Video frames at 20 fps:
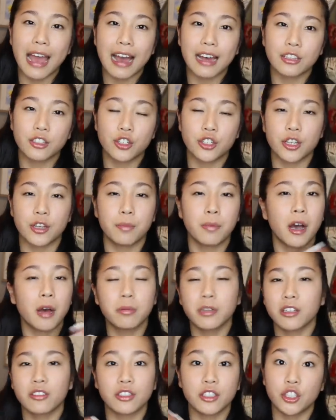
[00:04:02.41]
as she
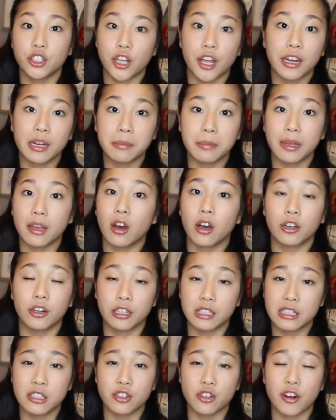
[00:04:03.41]
publicly shaded me on her
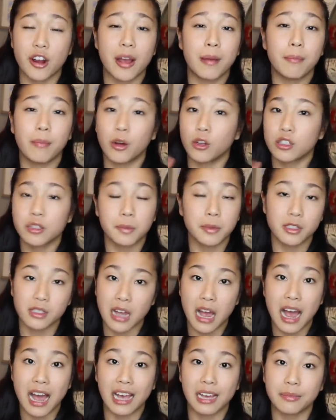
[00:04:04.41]
Instagram multiple
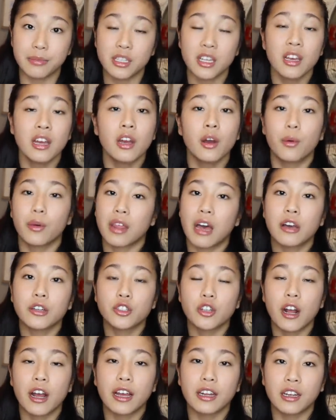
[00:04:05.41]
times without
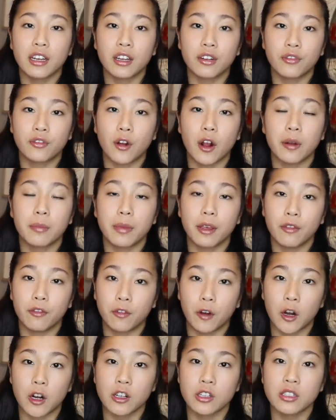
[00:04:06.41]
trying to confront me
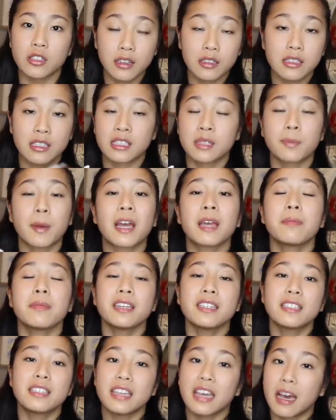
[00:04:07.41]
first, despite
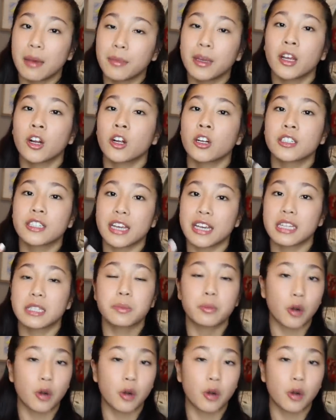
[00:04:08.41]
me DMing her days